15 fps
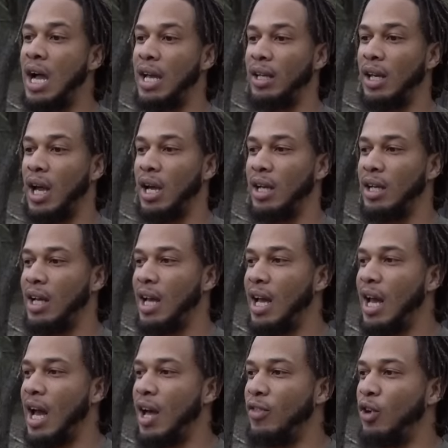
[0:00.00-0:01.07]
Guy. Like
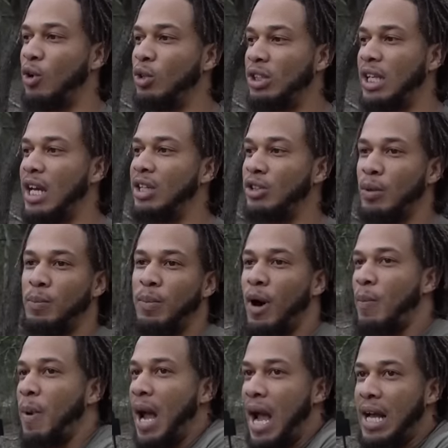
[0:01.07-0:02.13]
those days are
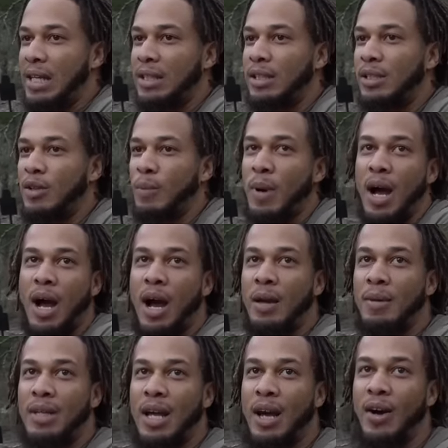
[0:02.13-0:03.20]
past. They're
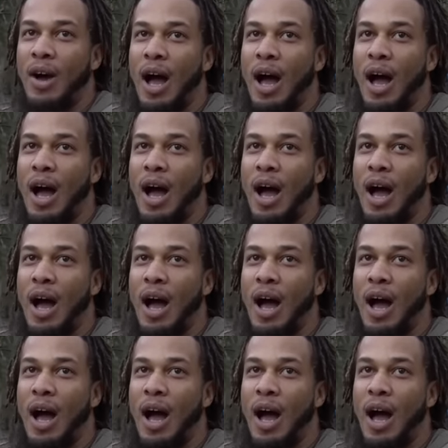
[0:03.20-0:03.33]
behind me now.